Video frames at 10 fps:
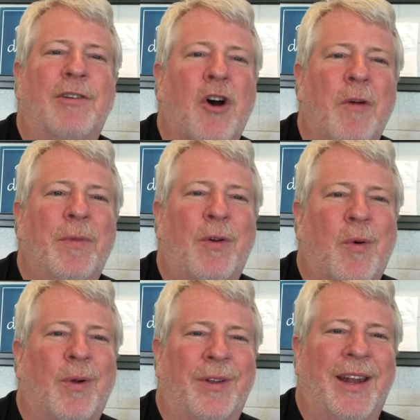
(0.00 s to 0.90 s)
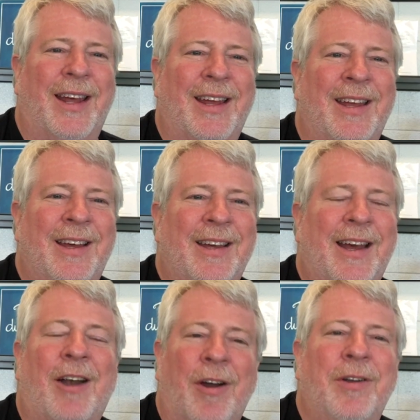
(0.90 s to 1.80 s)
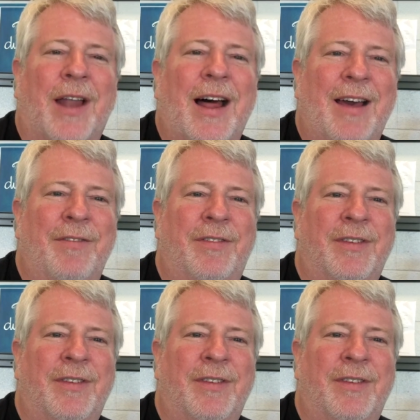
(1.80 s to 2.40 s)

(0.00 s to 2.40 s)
calm the quarrel today in our own lives